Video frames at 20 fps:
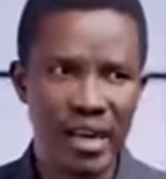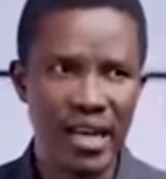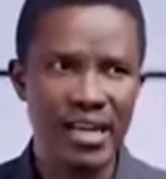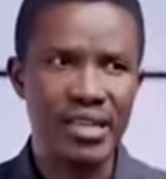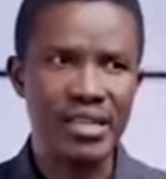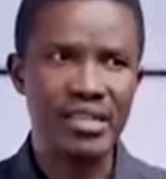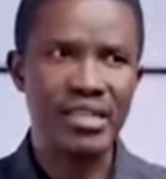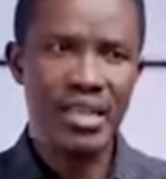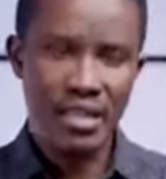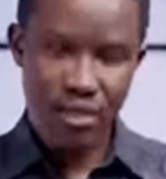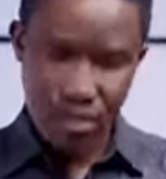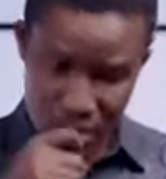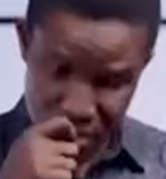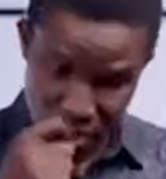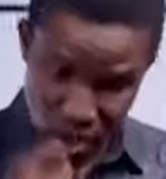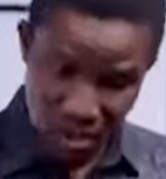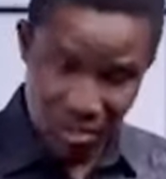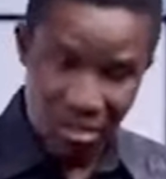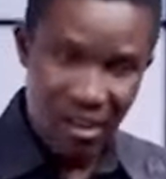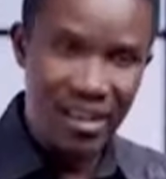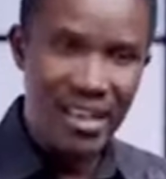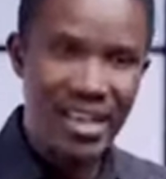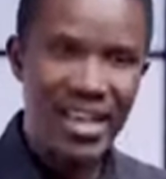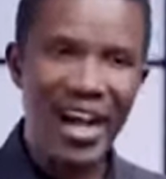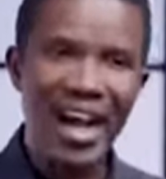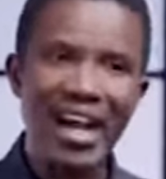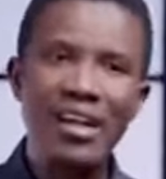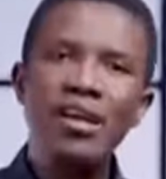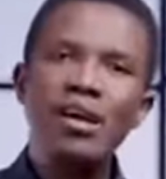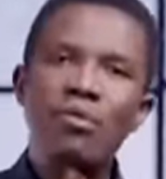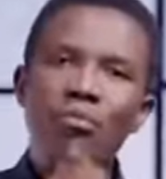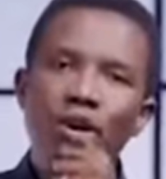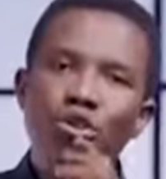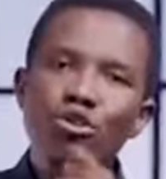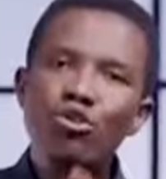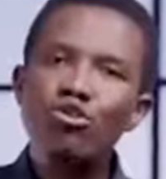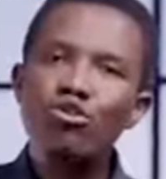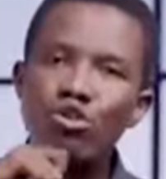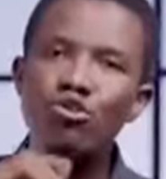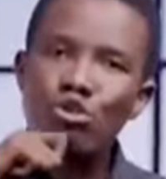credit using your credit card, but
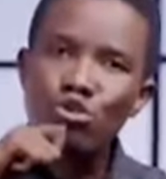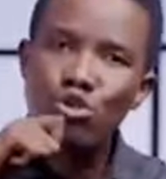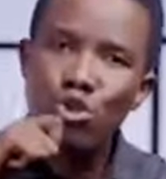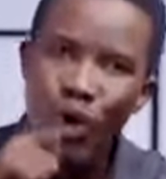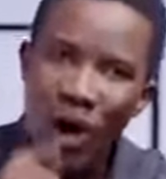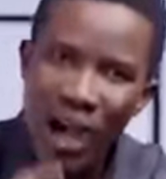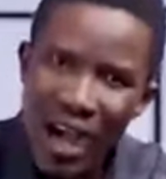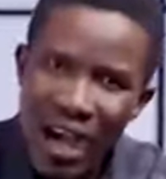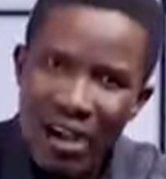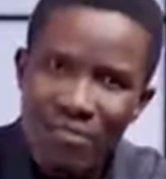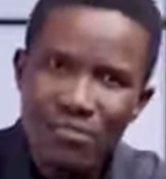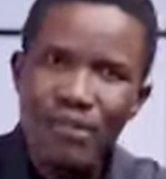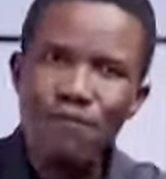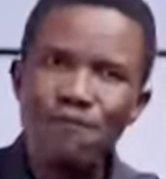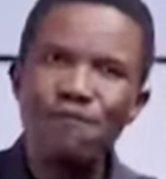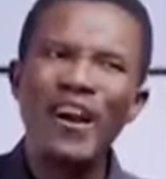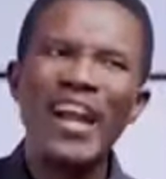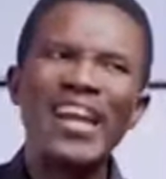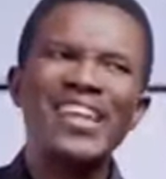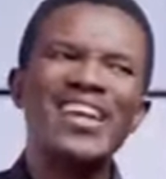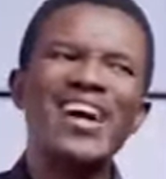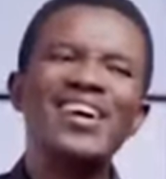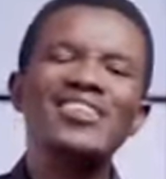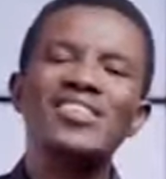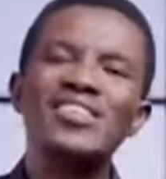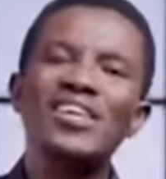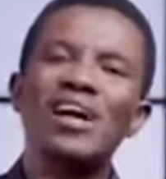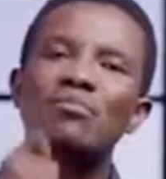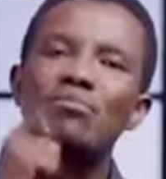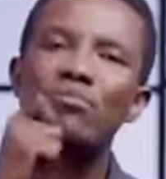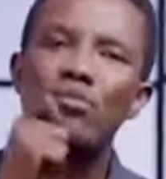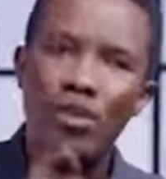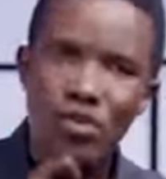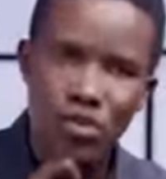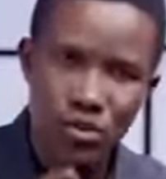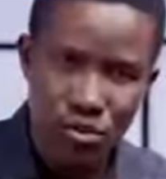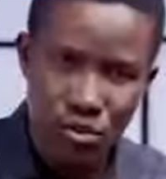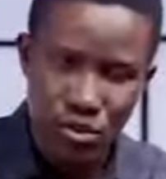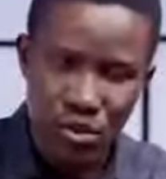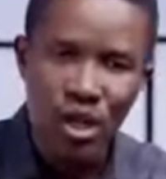you know you have the financial
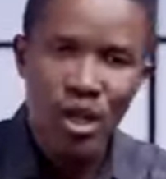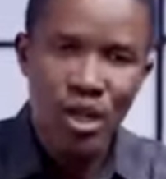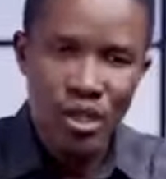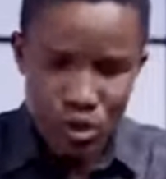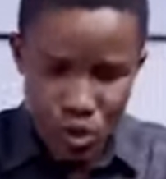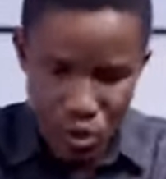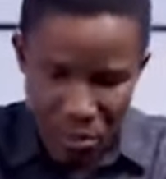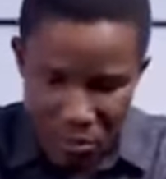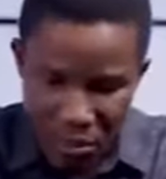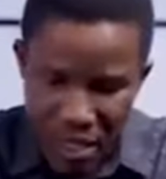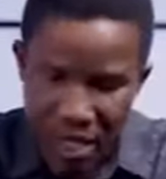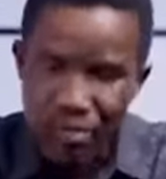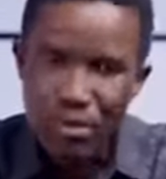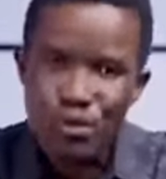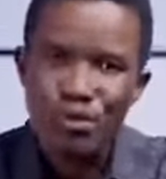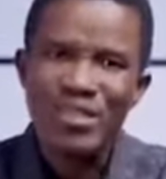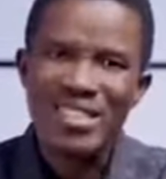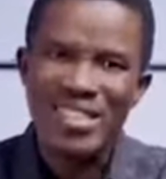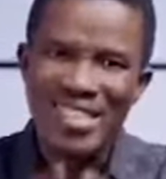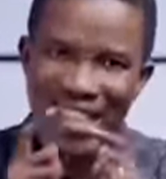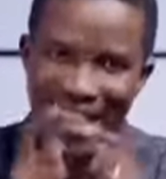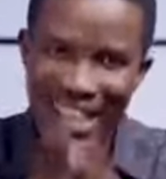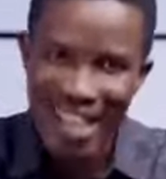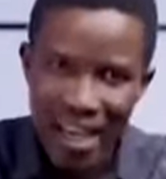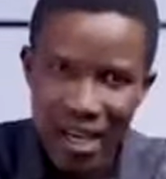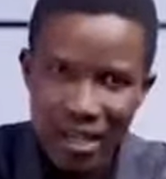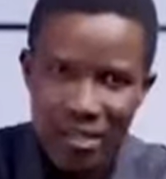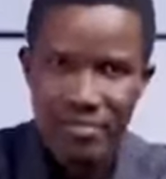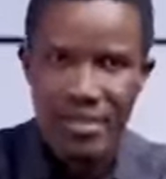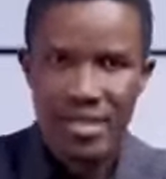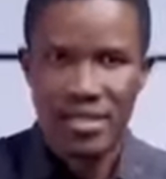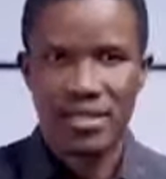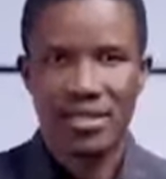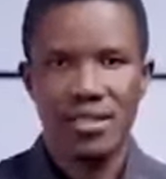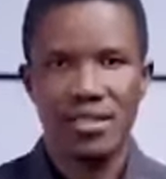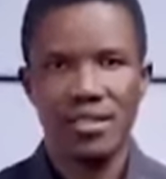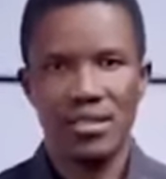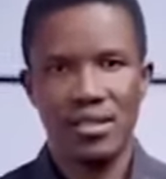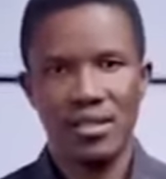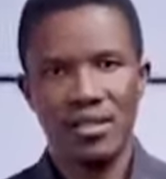muscle to be able to take care of it.
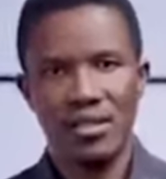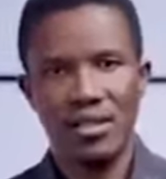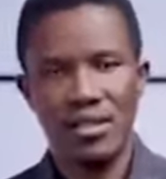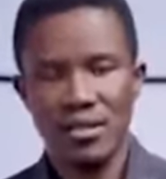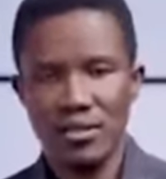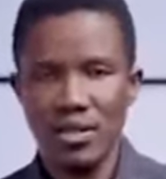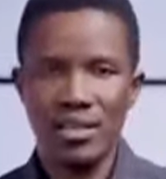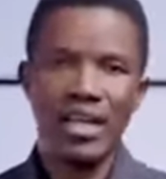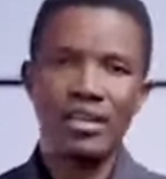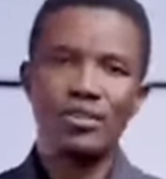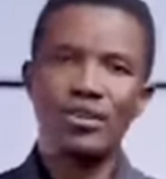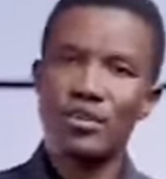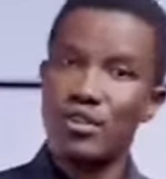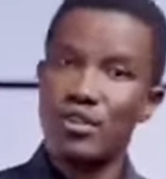Not that